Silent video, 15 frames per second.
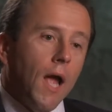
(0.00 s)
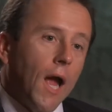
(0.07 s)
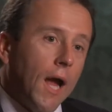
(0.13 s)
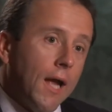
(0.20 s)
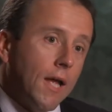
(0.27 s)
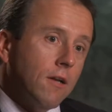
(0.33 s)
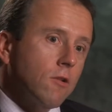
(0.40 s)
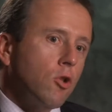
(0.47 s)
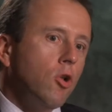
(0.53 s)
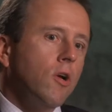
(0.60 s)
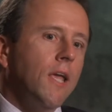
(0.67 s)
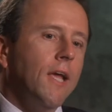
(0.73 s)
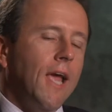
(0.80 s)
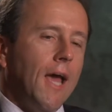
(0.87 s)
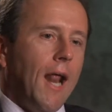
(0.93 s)
and
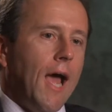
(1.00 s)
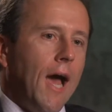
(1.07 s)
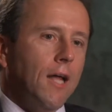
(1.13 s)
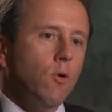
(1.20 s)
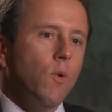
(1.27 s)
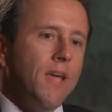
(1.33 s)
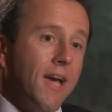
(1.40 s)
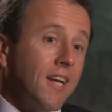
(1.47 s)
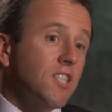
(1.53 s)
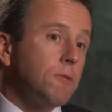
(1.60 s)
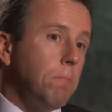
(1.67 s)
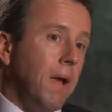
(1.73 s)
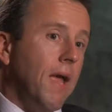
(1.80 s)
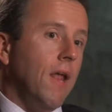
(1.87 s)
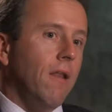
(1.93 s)
looking at how do we
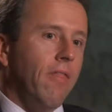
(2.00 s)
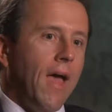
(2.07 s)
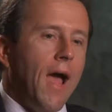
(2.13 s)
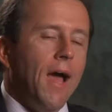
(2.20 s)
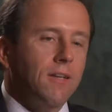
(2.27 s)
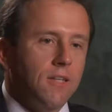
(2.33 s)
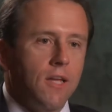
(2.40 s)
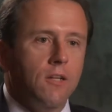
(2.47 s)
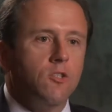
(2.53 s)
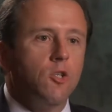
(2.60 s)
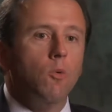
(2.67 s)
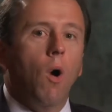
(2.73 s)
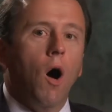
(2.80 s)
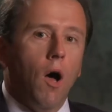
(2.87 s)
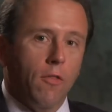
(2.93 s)
expand that
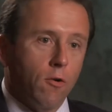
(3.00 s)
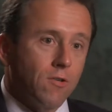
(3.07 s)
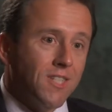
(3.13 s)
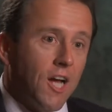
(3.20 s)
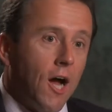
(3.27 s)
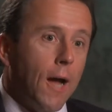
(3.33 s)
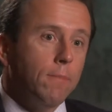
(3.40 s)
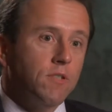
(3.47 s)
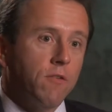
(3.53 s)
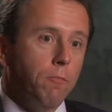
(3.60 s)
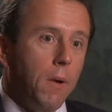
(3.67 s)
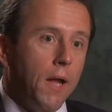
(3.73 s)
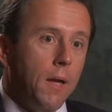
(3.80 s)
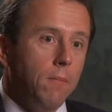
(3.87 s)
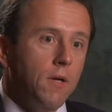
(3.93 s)
into other types of
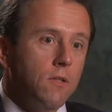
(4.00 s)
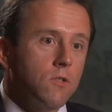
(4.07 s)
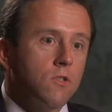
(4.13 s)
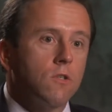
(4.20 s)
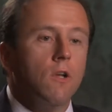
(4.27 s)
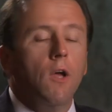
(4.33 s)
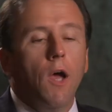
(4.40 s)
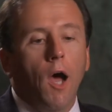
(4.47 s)
payments,